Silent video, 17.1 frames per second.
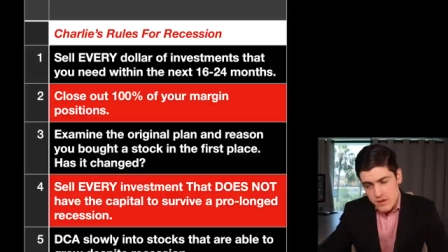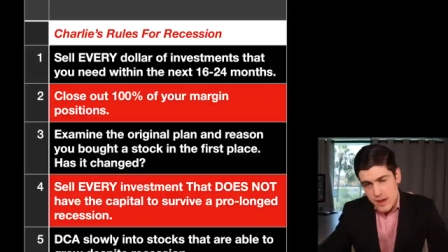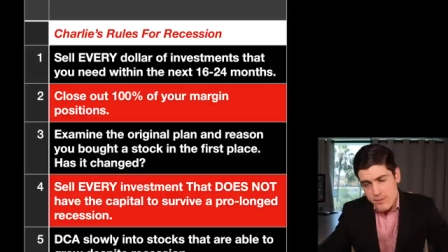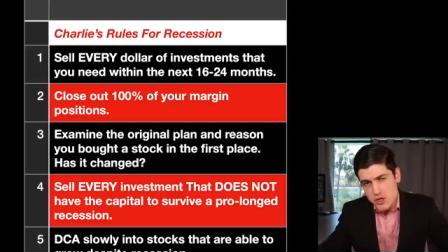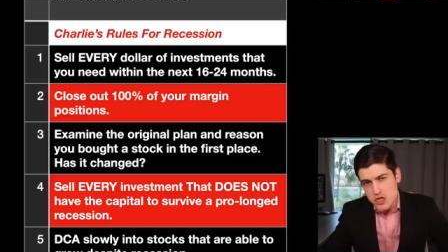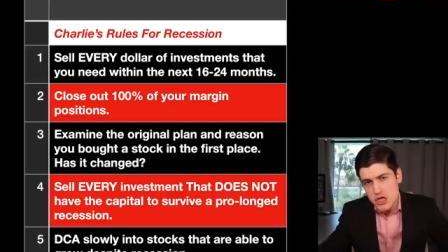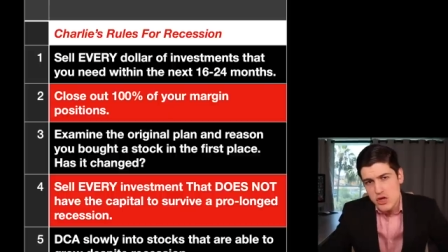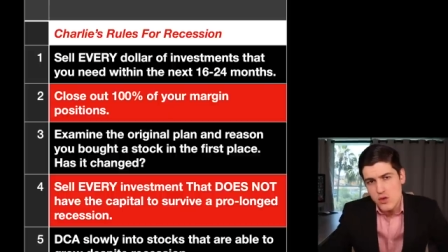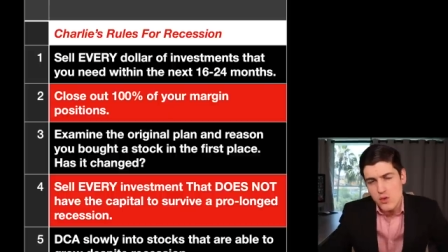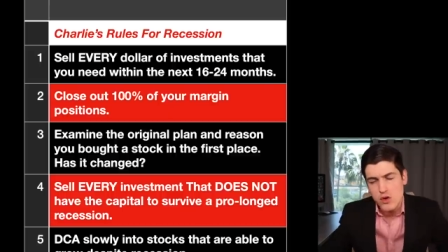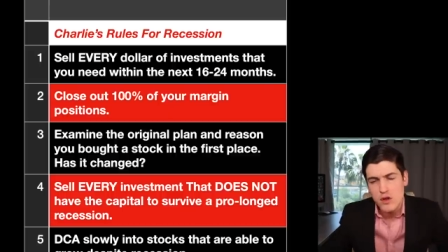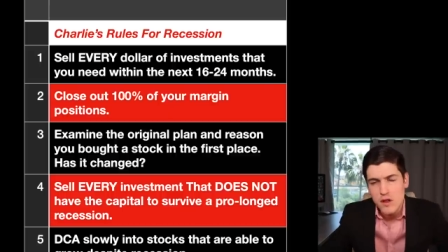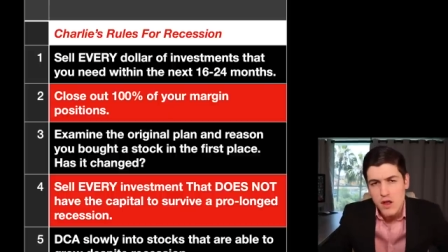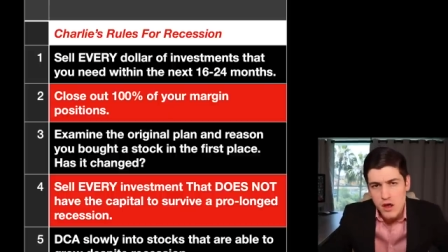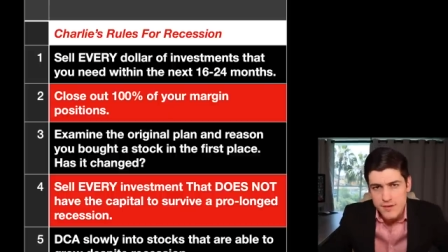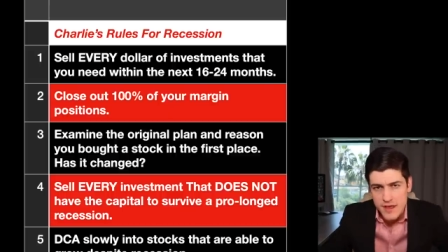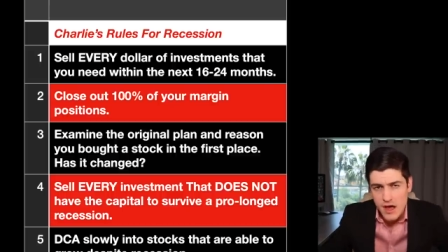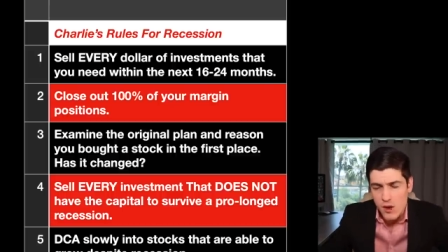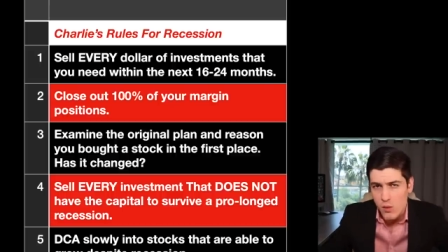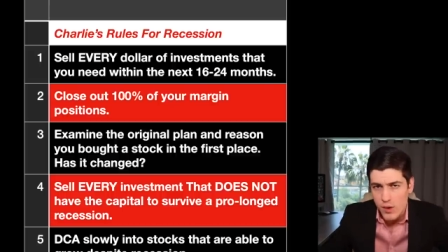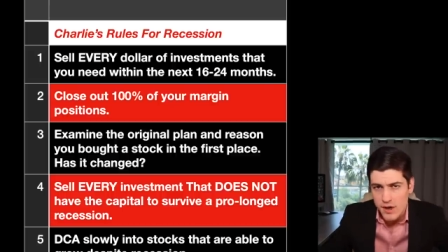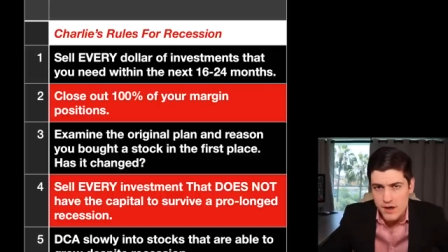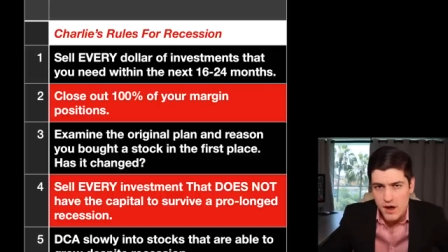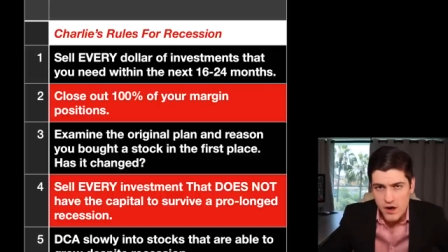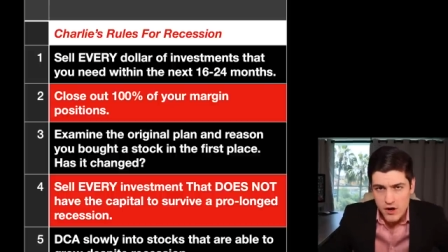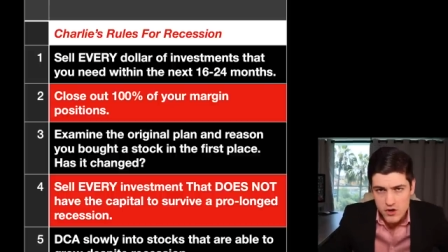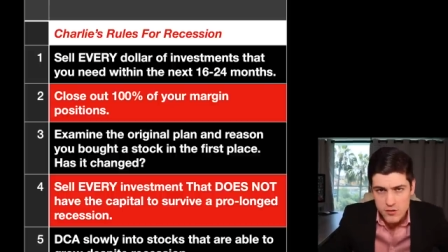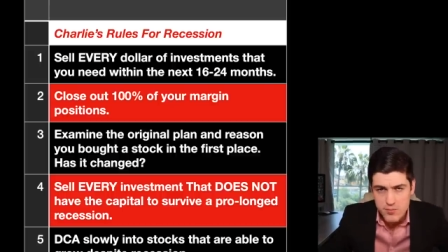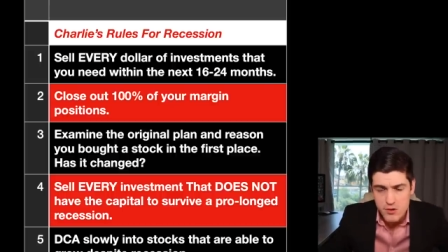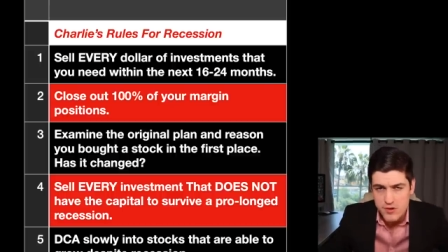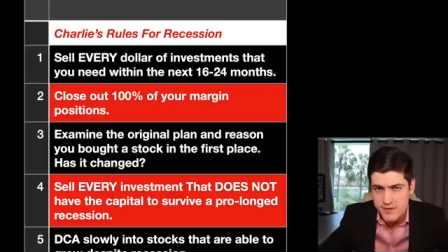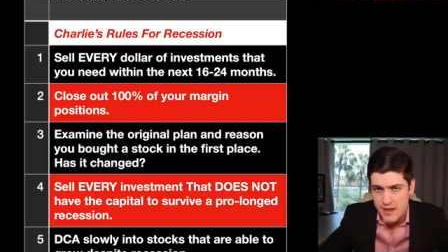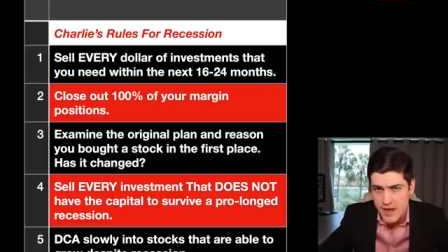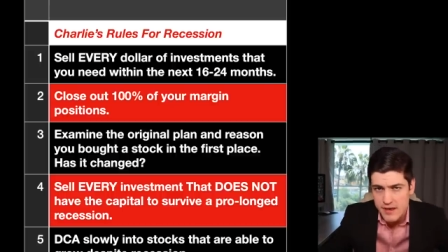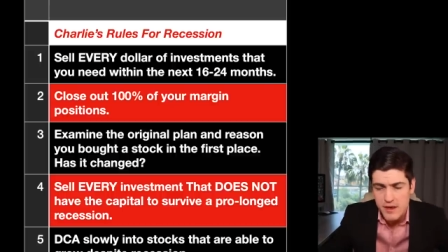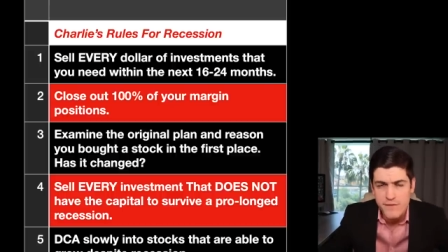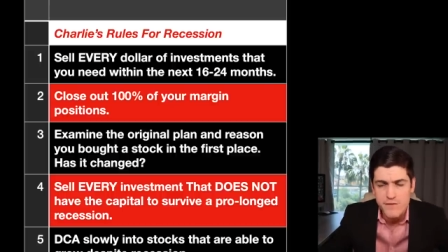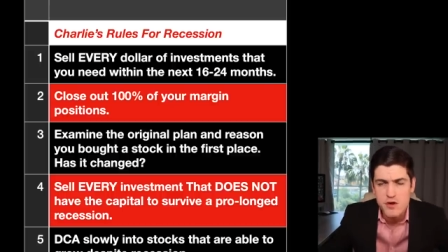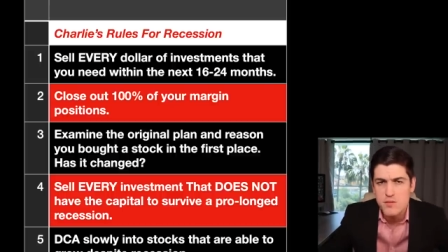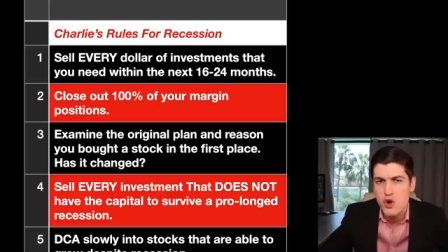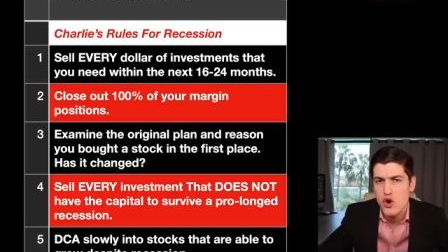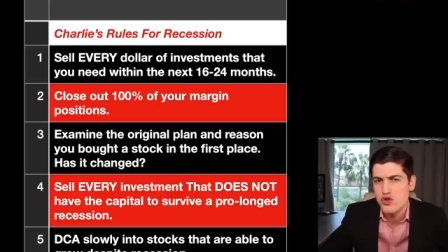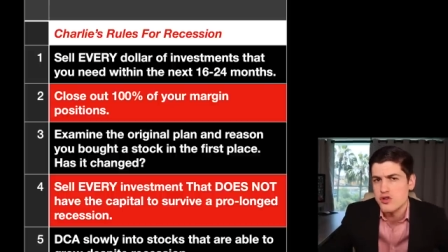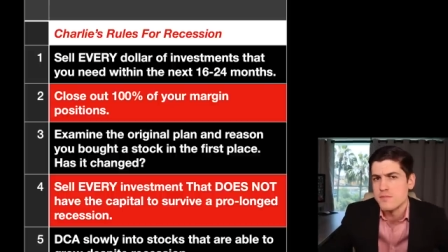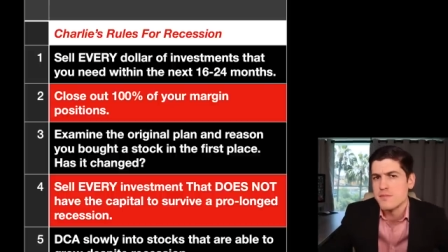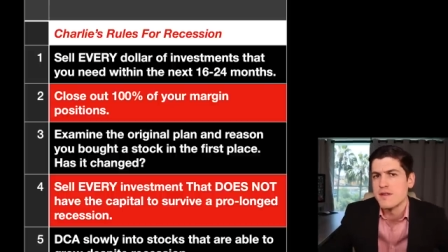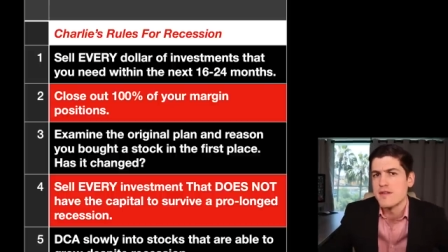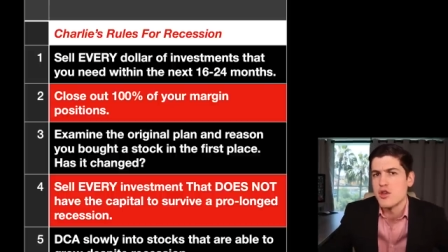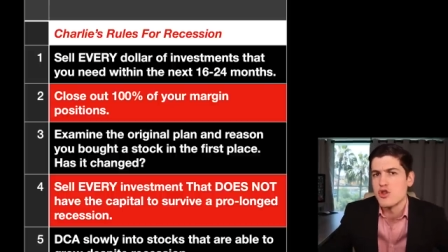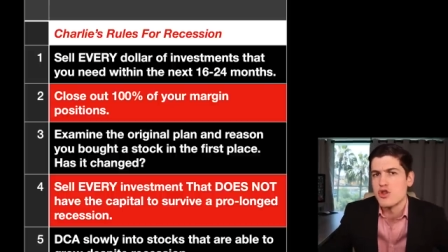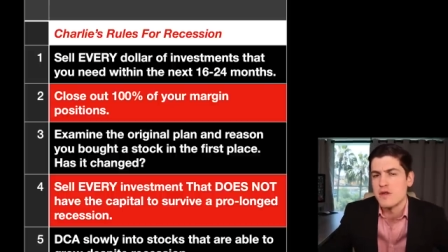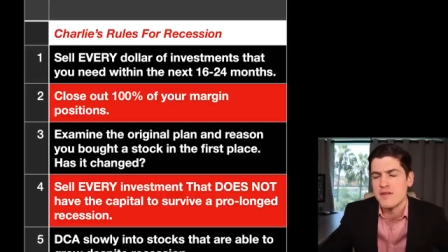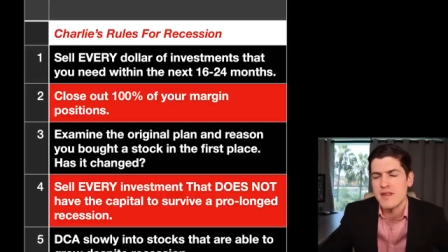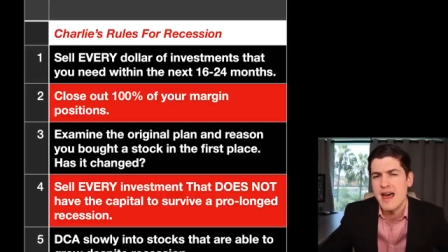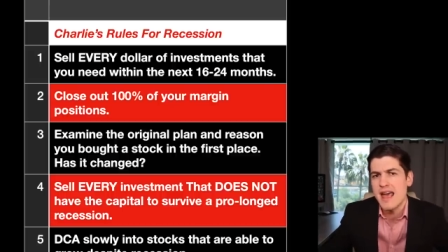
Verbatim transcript: Number two, close out one hundred percent of your margin positions.